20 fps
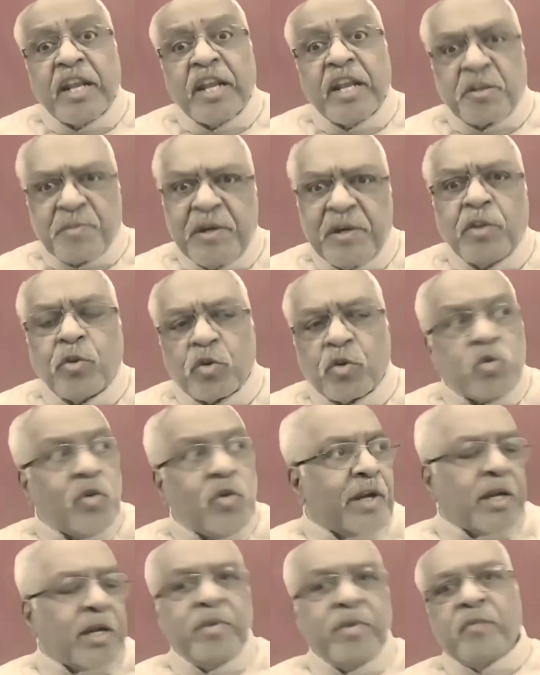And especially those
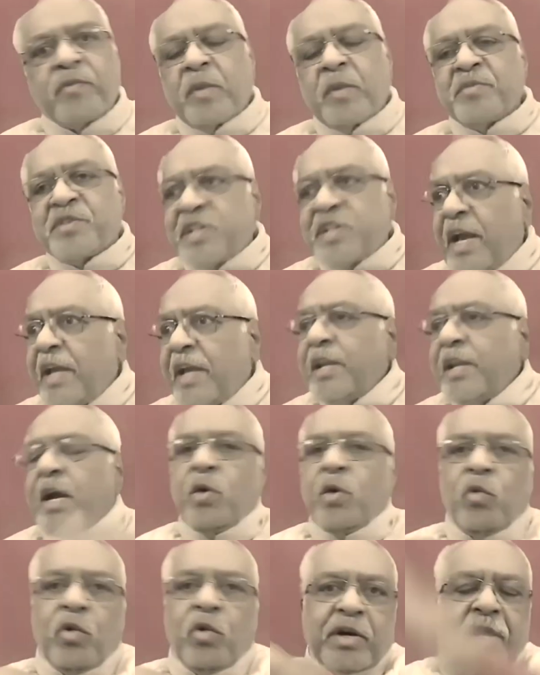who are coming from
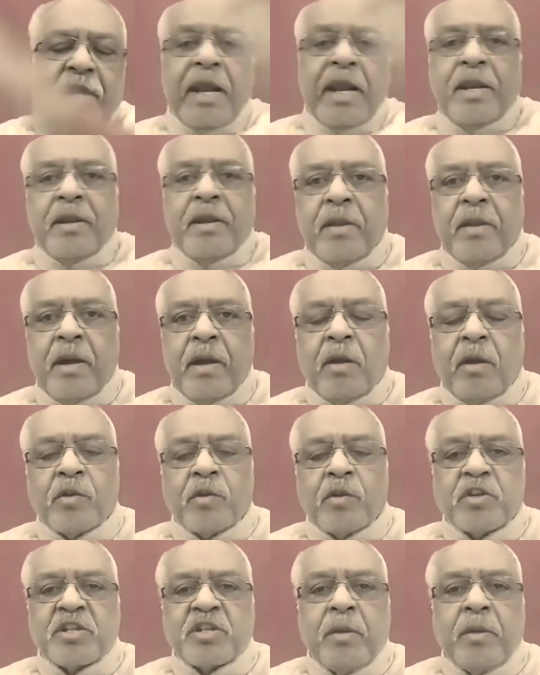China, Ukraine,
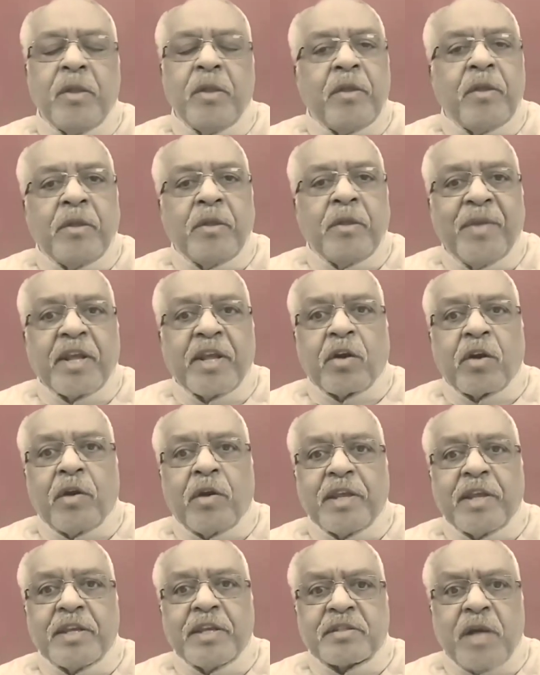all those medical
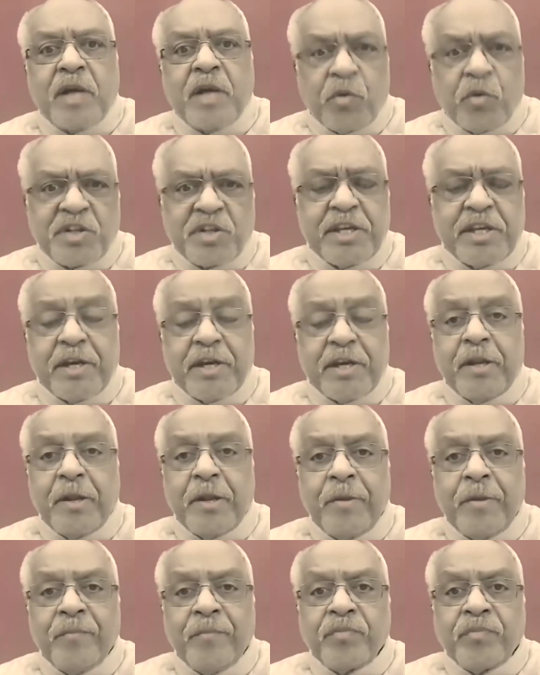colleges outside.
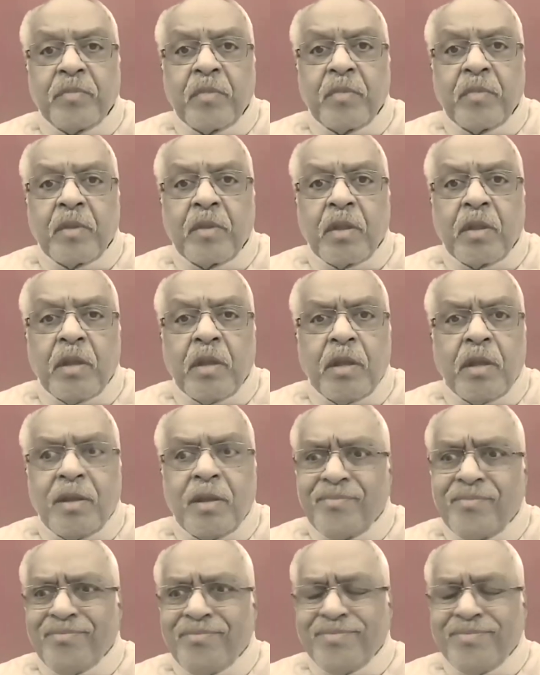
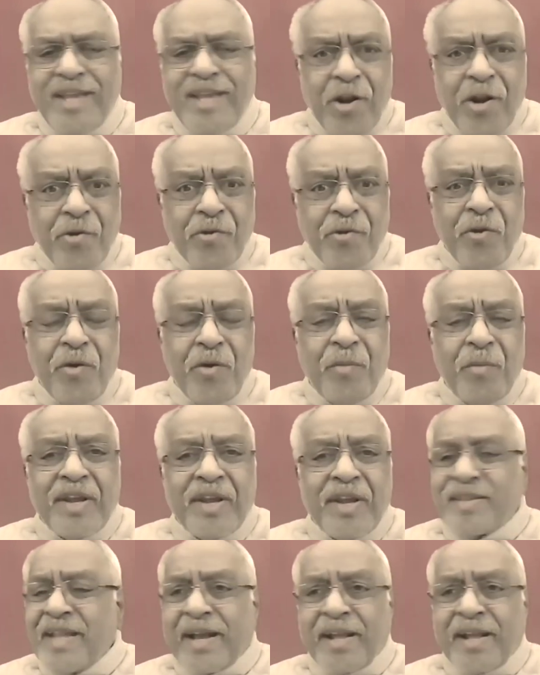They don't know
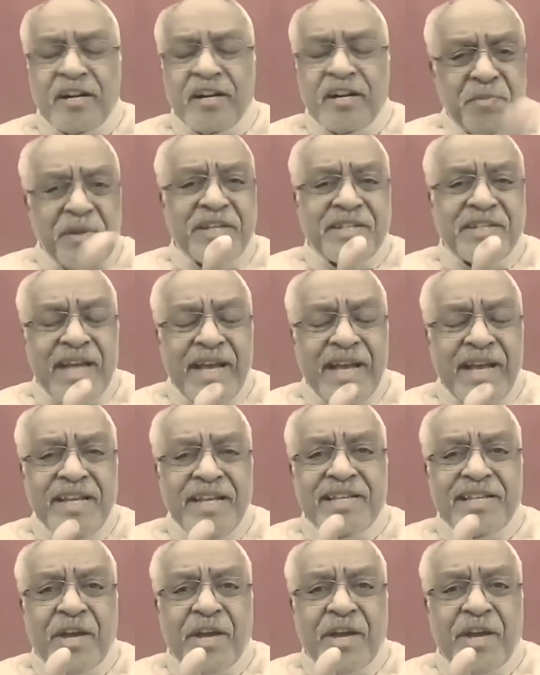because they cannot speak
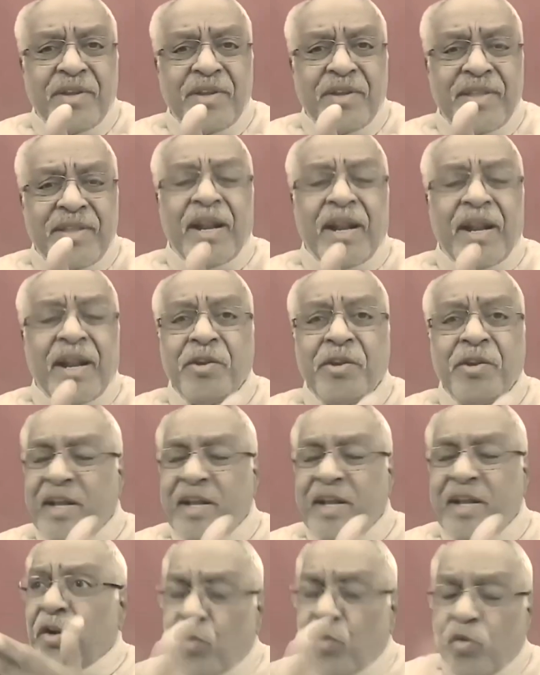Chinese language. Then how can you
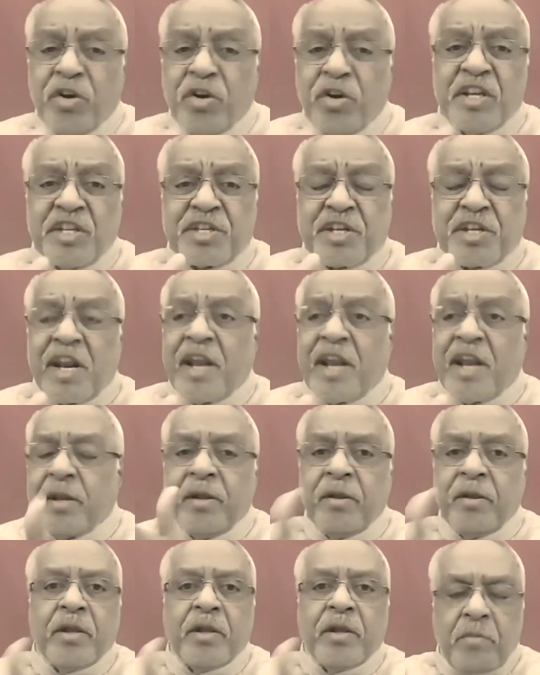get a good history and
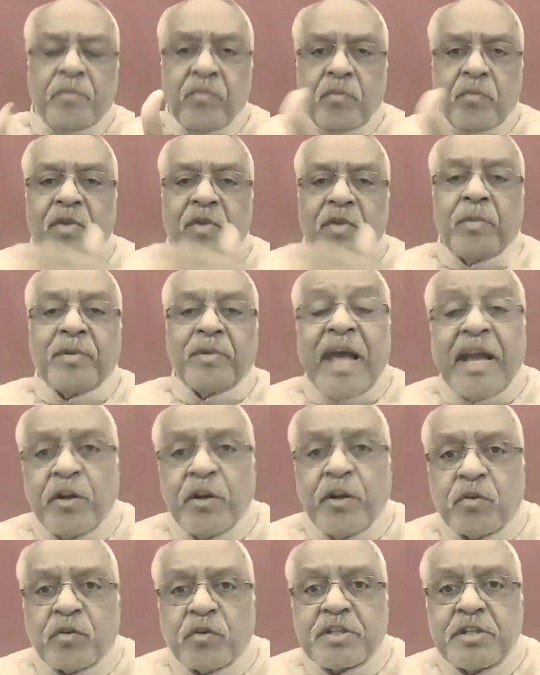
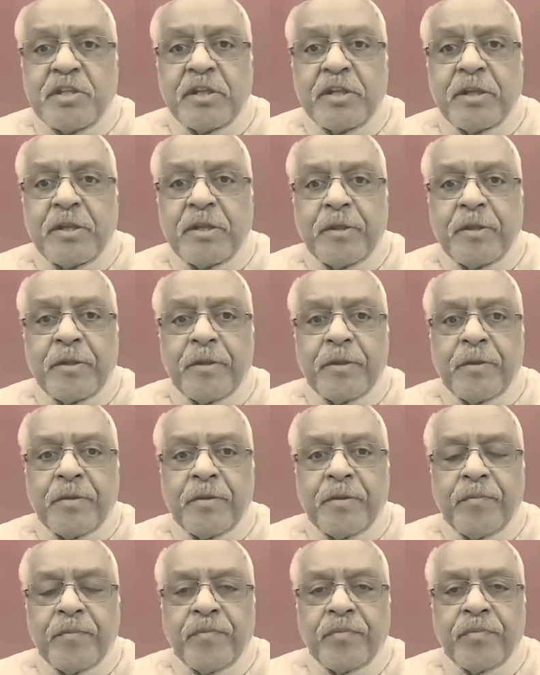diagnose?
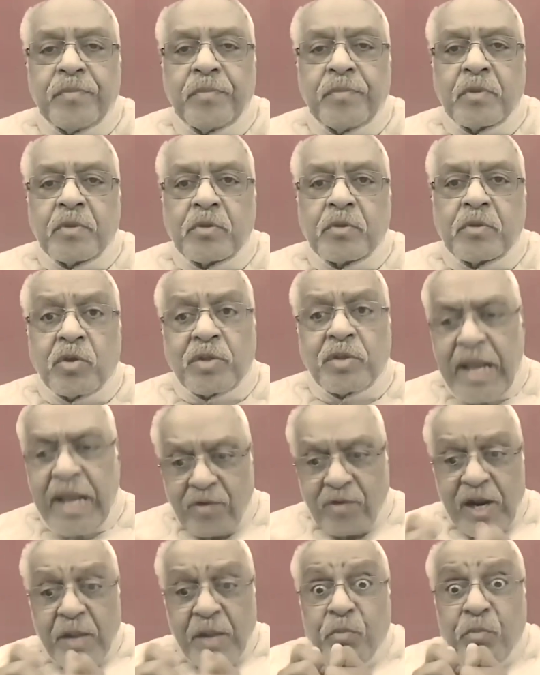So they
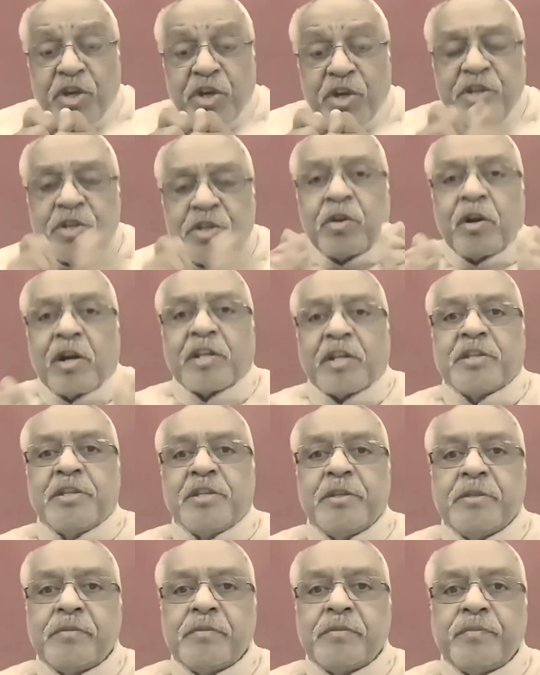have only bookish
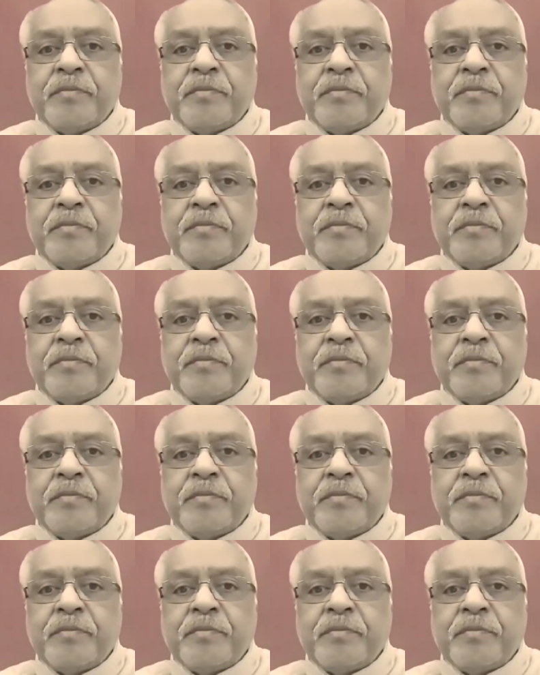knowledge.